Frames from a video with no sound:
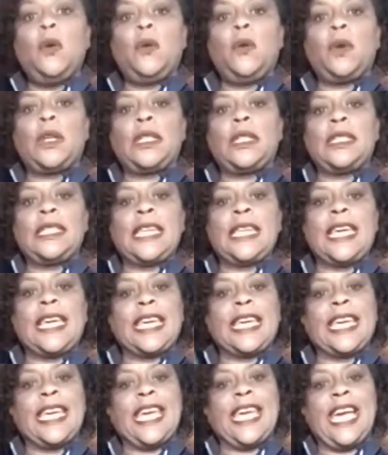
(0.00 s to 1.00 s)
We're going to take
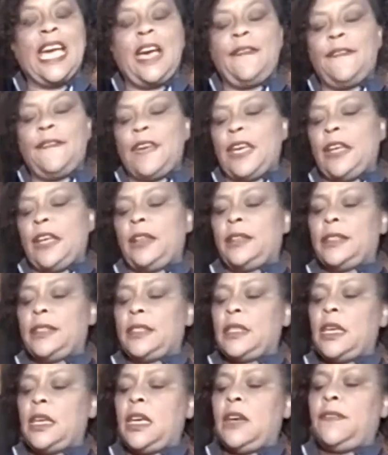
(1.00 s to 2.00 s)
a half
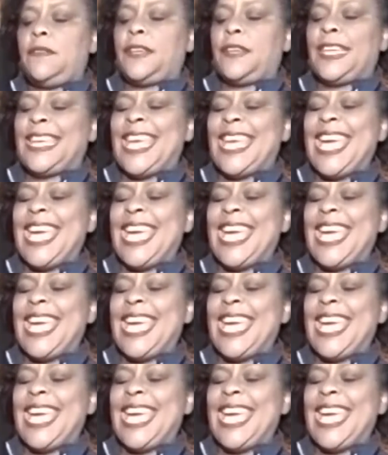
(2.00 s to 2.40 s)
ounce of